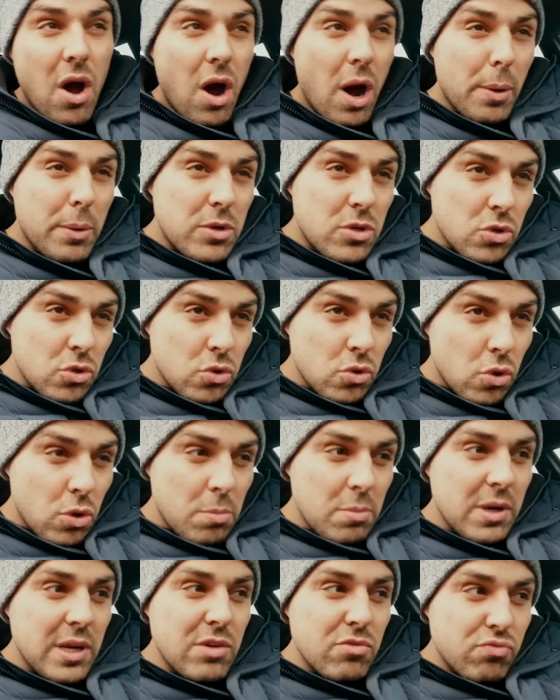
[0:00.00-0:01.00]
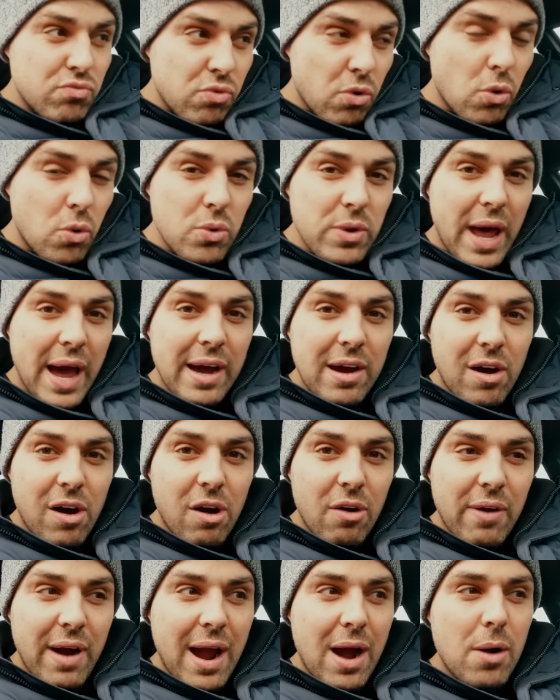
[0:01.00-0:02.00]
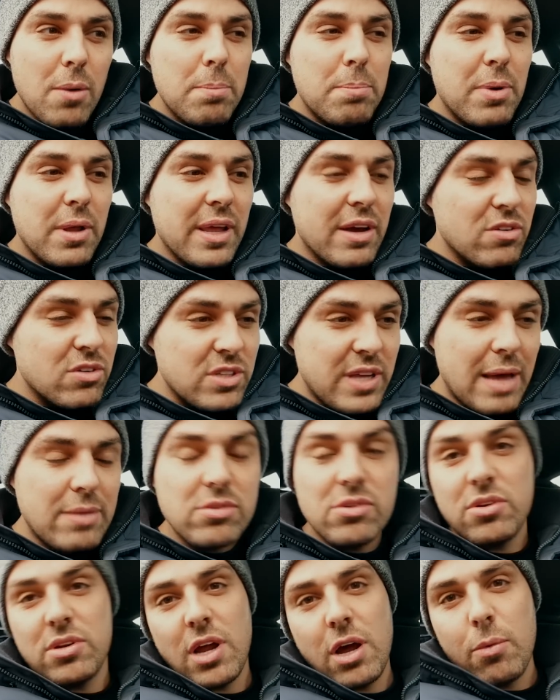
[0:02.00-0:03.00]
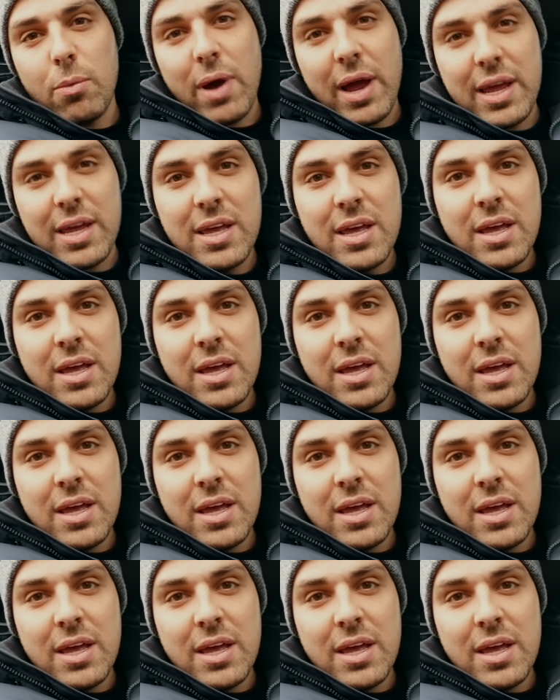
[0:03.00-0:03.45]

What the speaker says: I would normally rule that car out, but there is absolutely no way